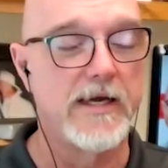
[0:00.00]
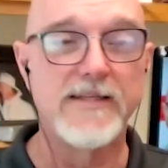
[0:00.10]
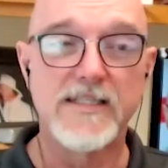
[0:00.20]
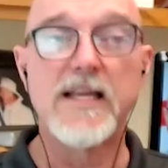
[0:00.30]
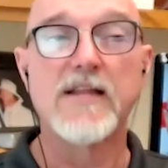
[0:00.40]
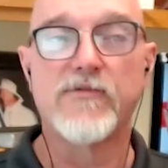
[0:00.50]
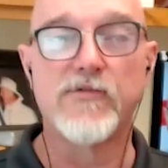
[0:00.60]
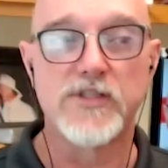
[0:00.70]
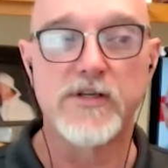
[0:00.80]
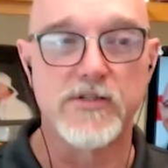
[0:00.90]
And this is not the
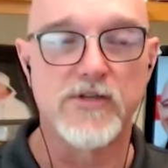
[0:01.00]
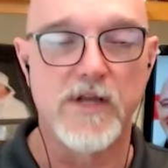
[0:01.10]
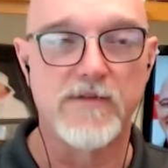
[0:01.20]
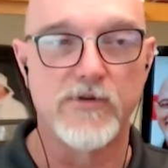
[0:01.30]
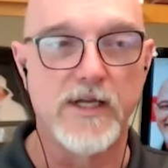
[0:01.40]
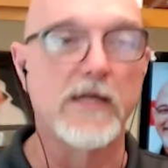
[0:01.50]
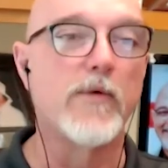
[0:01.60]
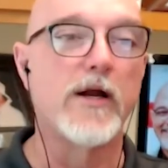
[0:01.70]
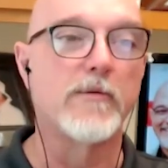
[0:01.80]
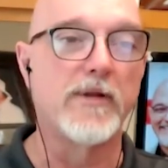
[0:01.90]
first series you've done for
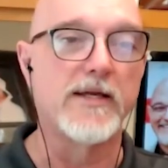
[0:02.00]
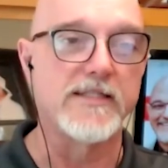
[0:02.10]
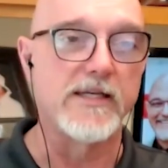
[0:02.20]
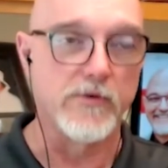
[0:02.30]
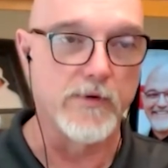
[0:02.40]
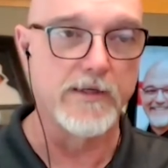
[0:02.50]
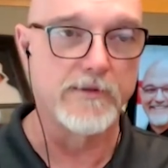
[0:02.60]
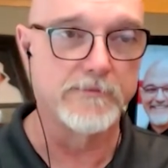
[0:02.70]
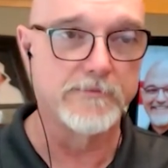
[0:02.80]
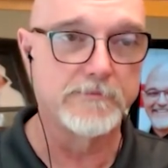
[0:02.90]
Daily Wire Plus either,
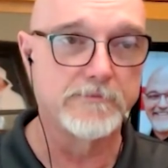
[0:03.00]
right?